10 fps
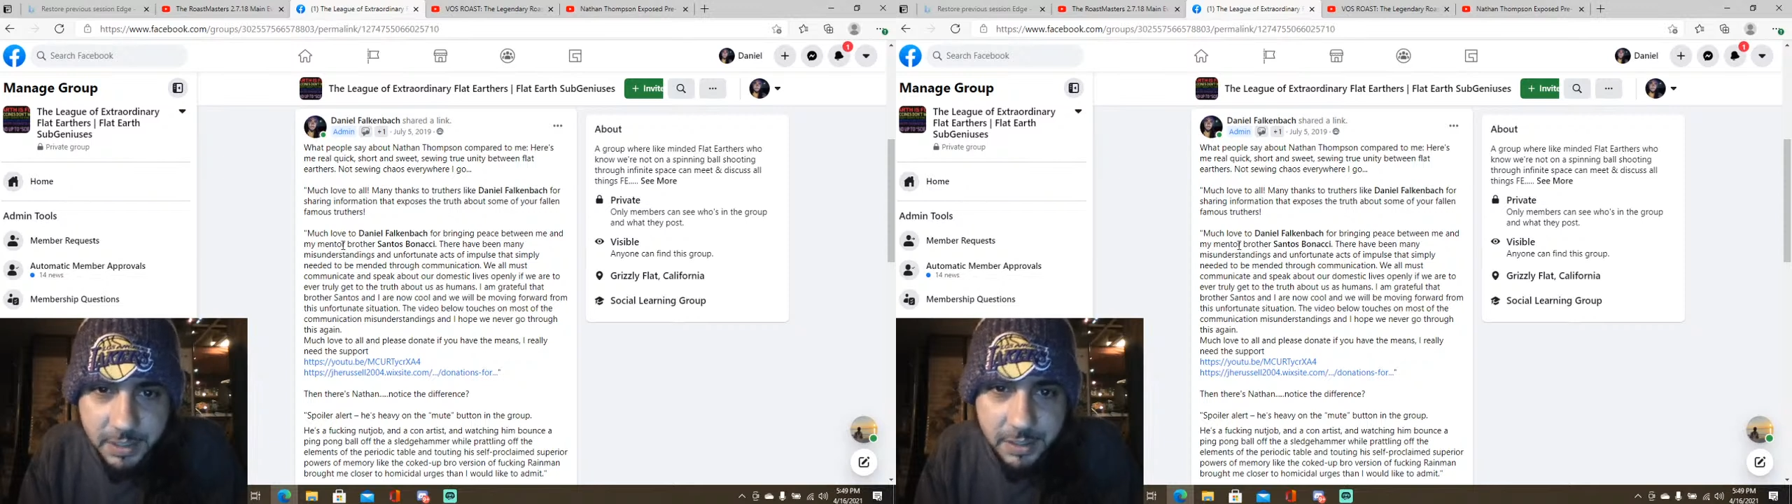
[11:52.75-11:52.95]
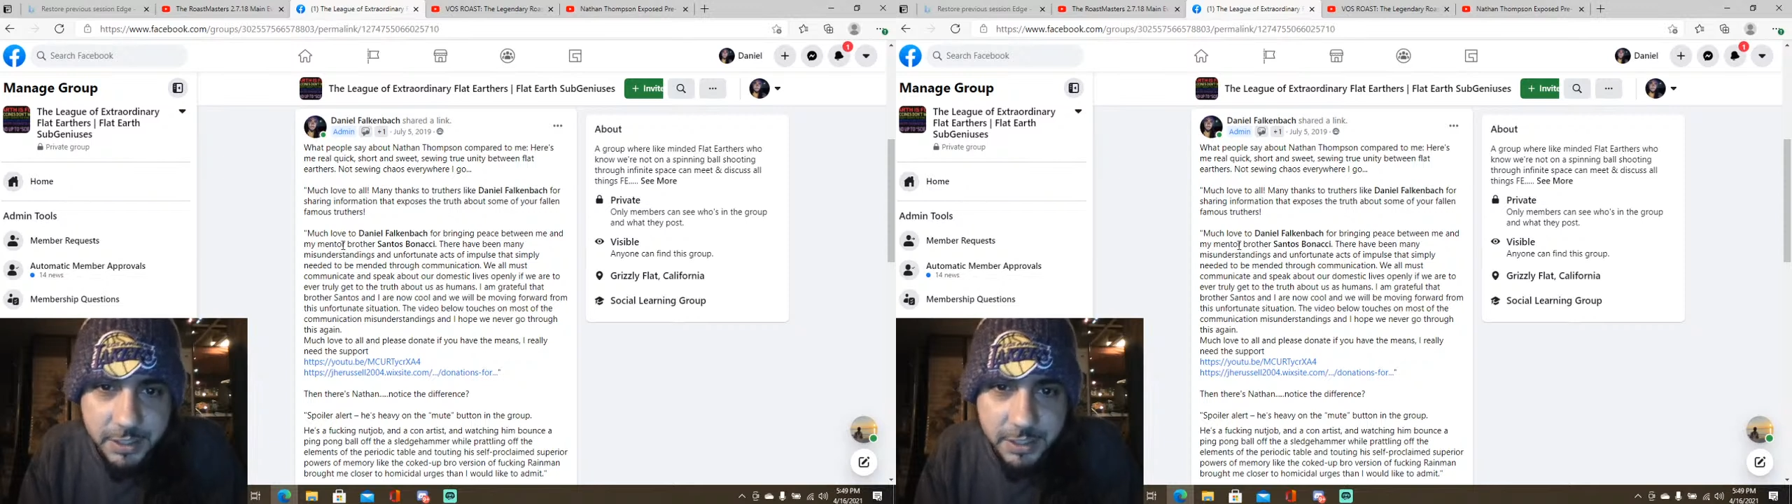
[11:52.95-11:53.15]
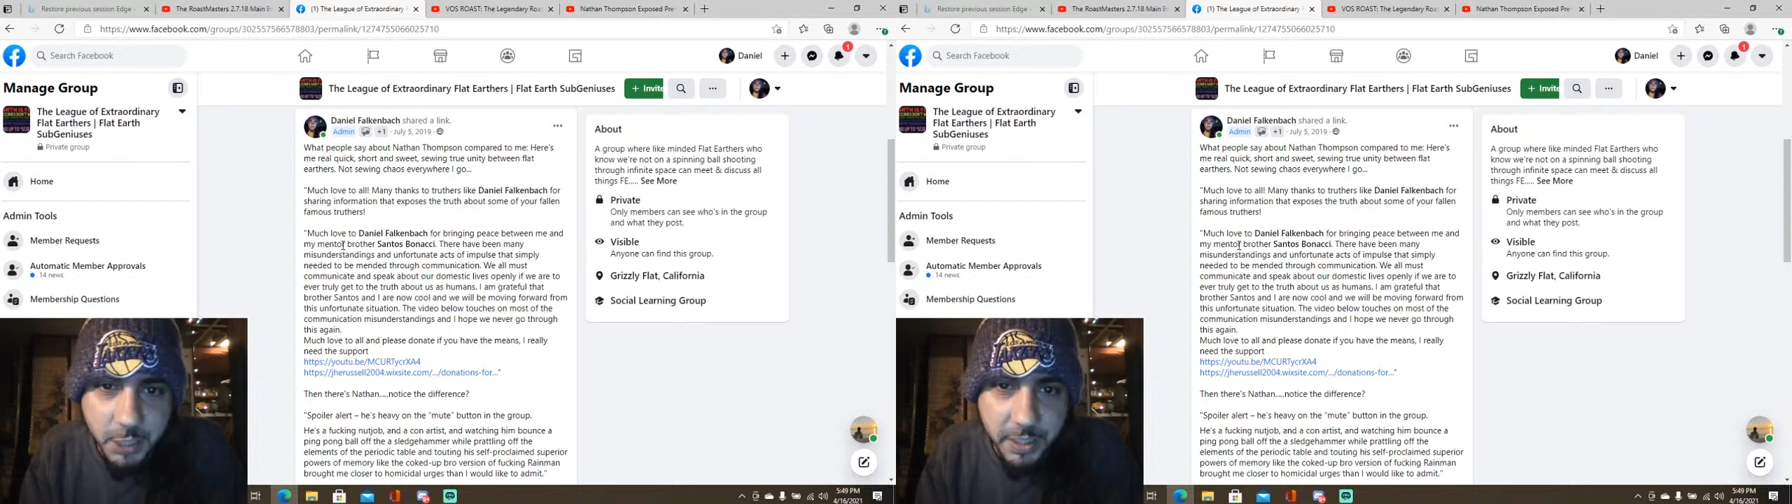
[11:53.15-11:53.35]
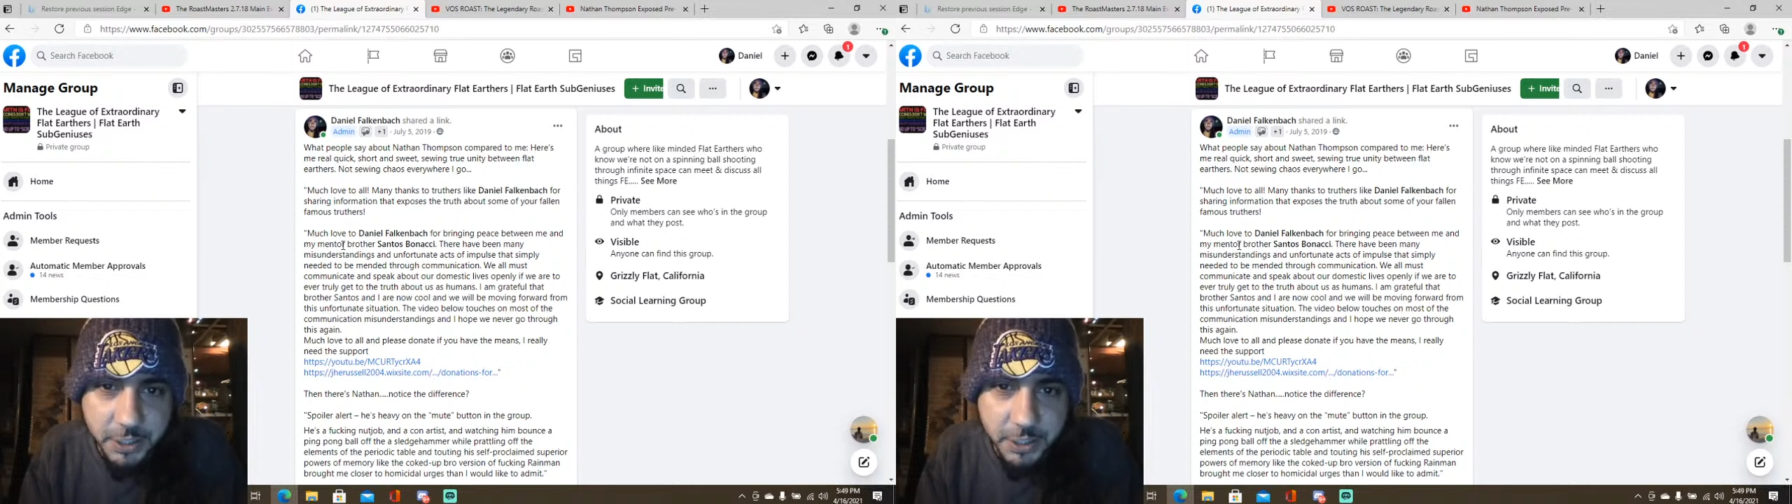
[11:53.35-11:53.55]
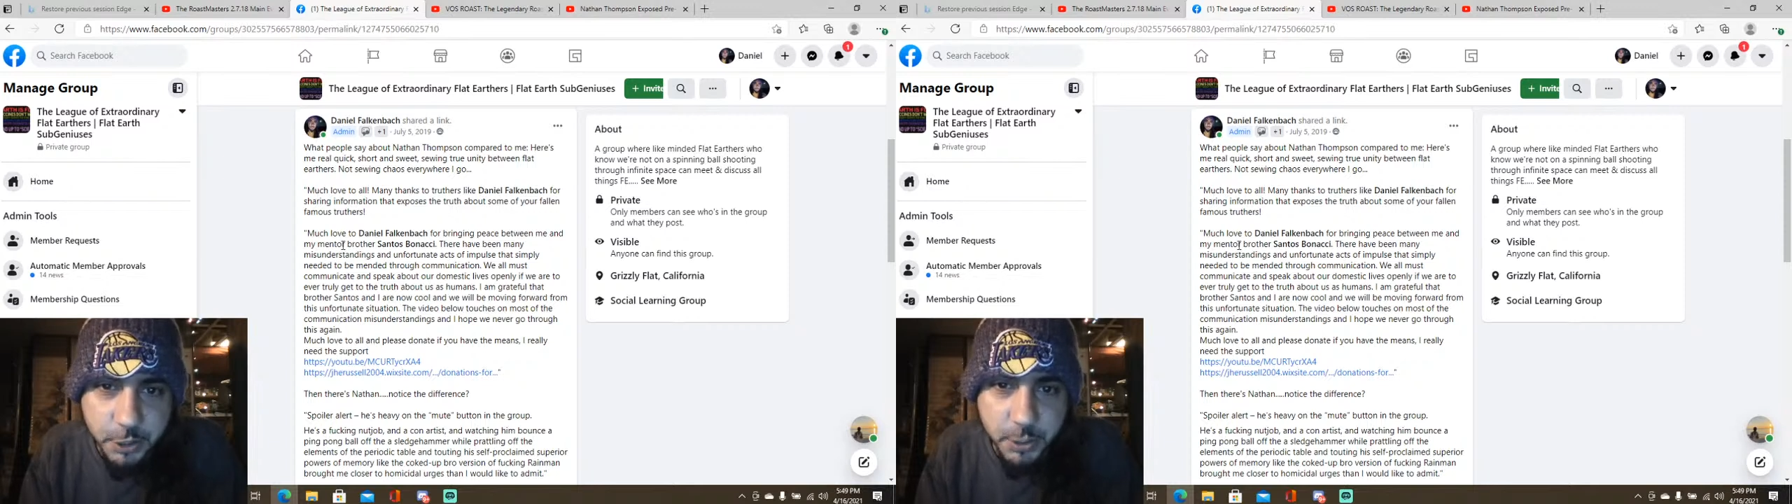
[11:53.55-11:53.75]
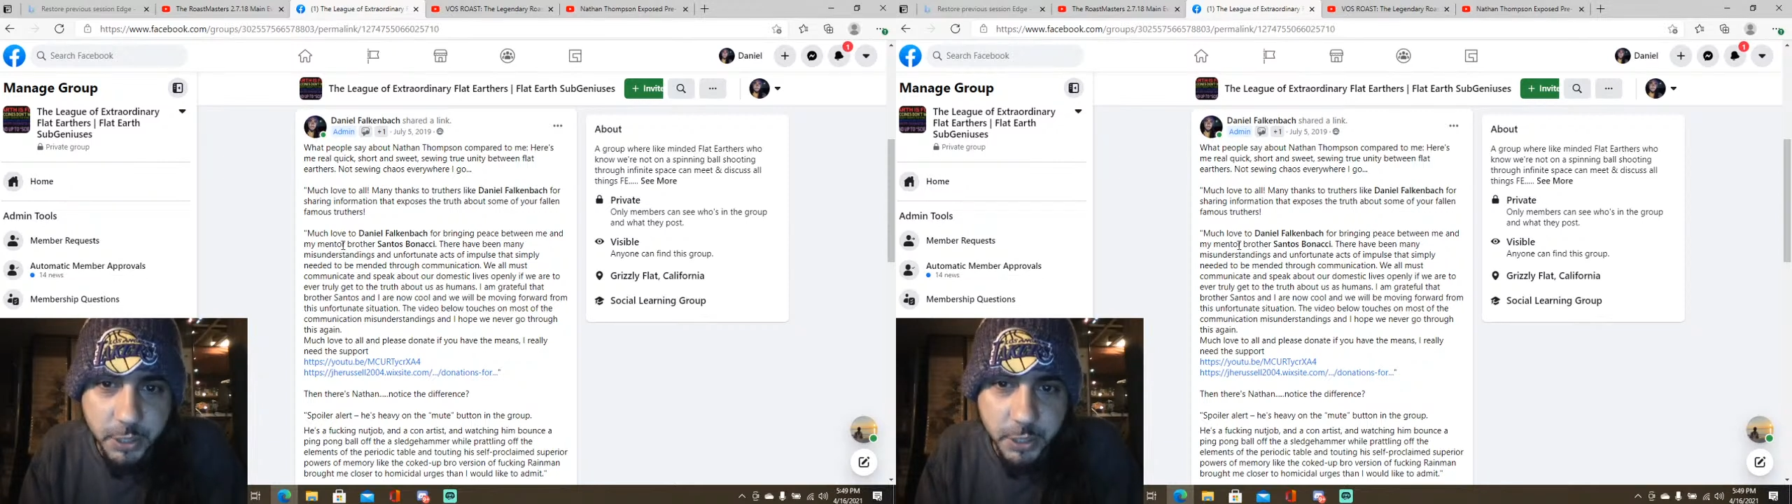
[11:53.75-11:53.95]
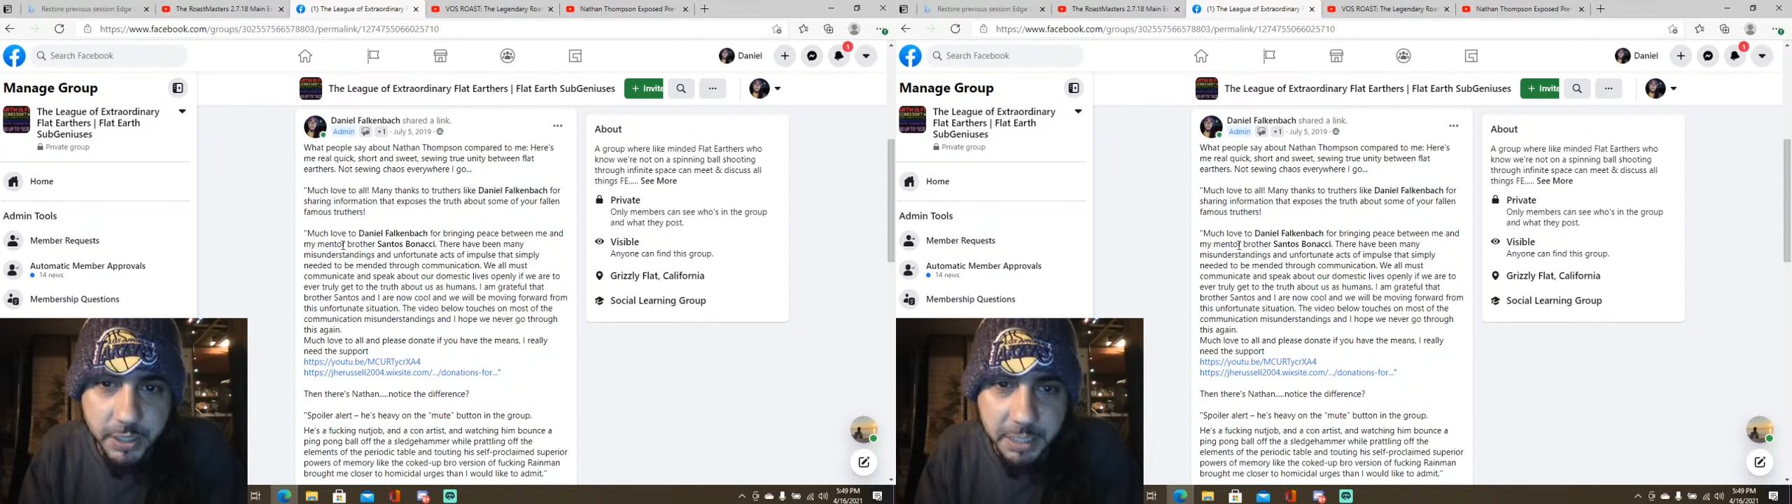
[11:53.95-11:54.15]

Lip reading: Sowing true unity